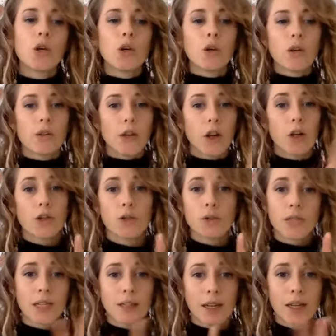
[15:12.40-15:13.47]
There are 2
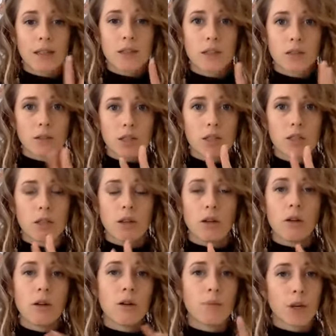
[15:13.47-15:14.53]
deadlines that you need to know.
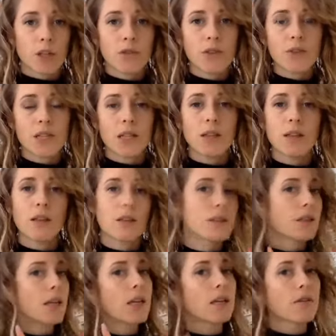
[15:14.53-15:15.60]
March 15th is
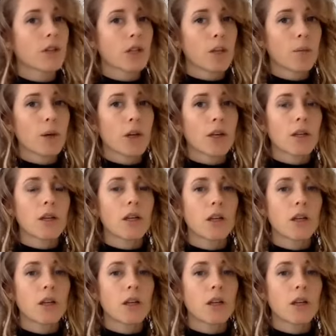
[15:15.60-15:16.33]
the end of early bird.